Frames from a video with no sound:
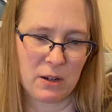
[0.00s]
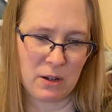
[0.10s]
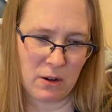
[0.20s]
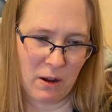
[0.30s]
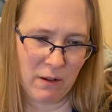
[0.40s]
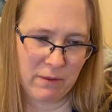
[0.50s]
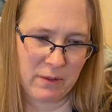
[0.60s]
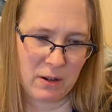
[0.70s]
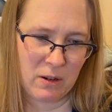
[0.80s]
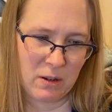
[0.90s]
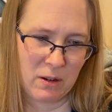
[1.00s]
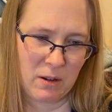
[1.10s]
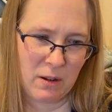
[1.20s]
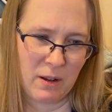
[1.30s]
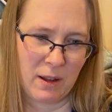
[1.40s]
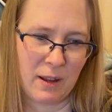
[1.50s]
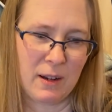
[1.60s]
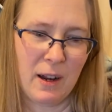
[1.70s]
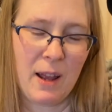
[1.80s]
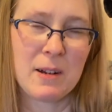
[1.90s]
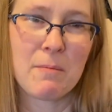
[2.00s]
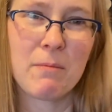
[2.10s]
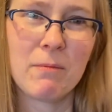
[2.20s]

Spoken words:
Soft, and it has a